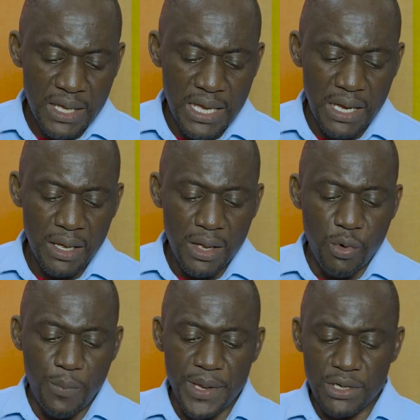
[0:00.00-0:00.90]
Yeah,
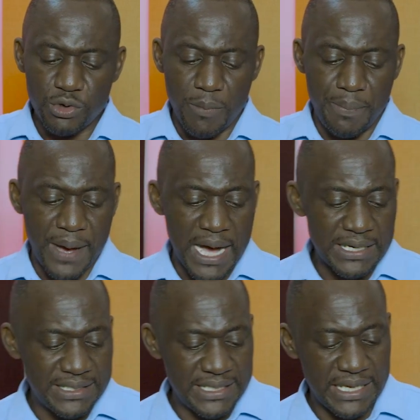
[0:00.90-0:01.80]
we'll begin to unpack
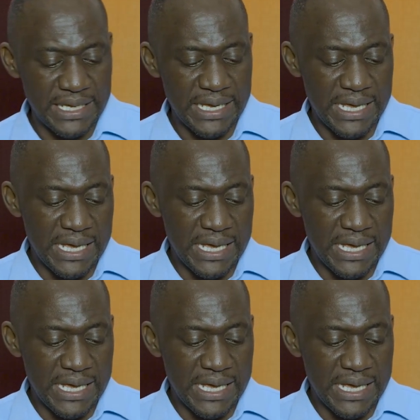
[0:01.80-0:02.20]
today.